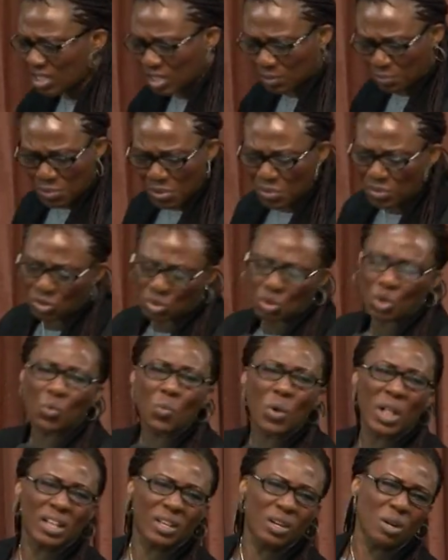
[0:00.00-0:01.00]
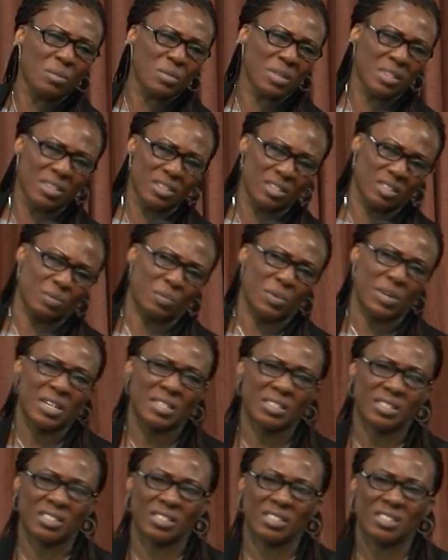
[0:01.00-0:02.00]
Spirit, you're welcome in this
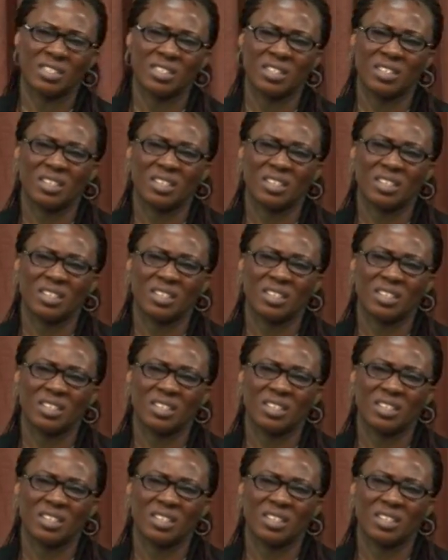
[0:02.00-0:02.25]
place.